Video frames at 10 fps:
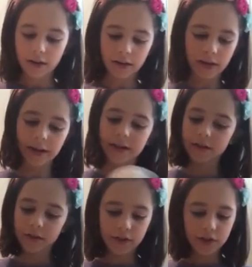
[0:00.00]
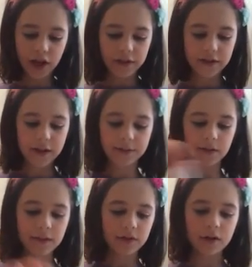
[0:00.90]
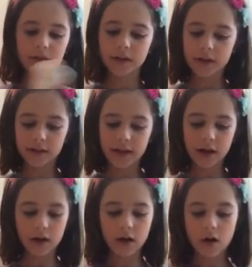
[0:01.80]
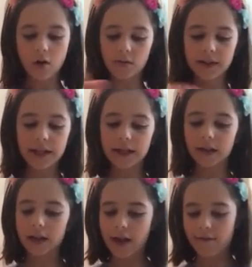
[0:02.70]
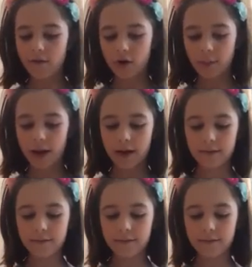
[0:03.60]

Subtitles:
like to read the chat in these types of live streams because they're only in the live format